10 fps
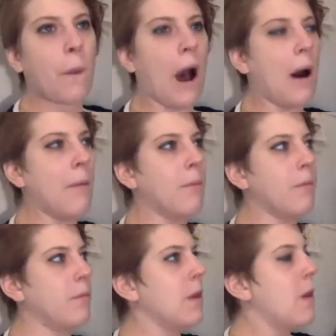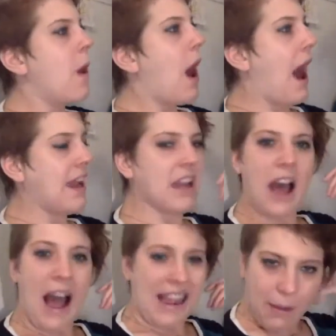
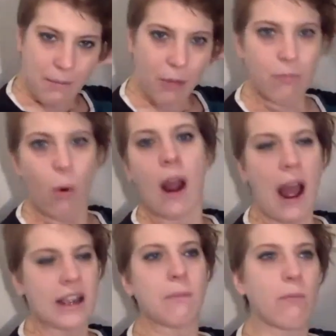I got